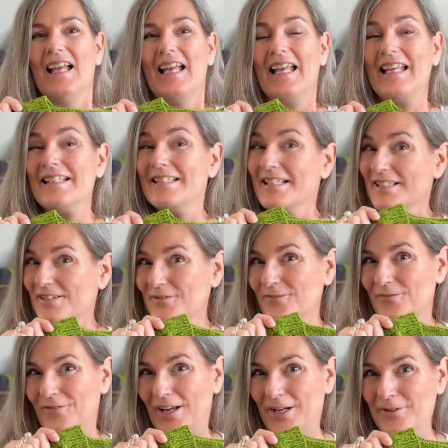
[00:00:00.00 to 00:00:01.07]
It is
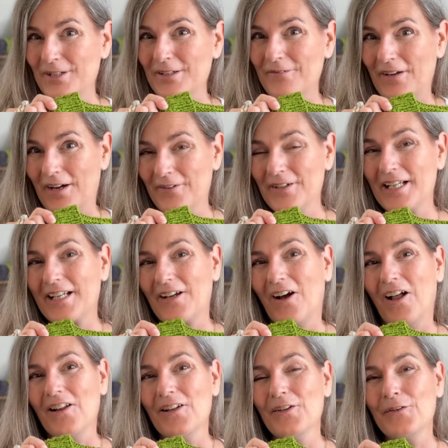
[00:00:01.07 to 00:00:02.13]
very, very
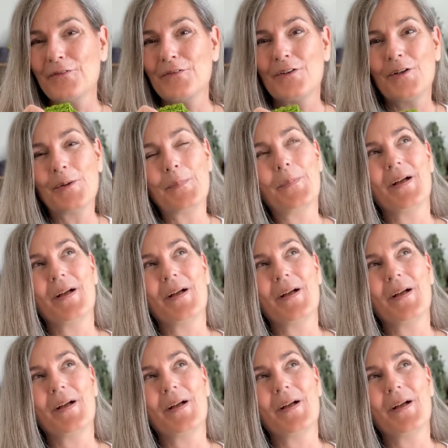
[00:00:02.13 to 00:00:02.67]
colorful,